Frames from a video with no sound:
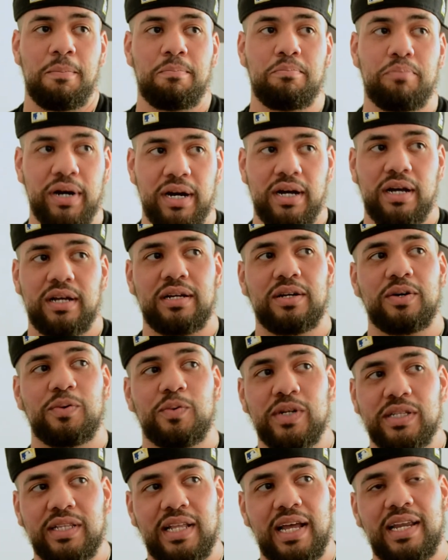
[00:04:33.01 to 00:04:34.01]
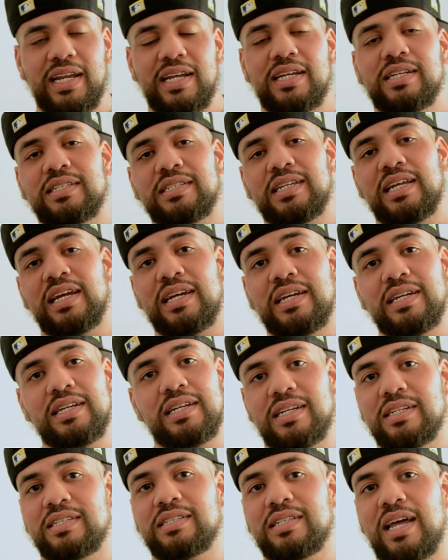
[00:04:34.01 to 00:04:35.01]
But what that is saying
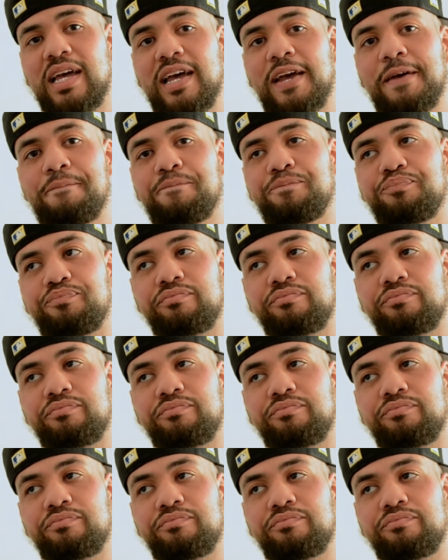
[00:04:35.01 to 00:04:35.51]
is that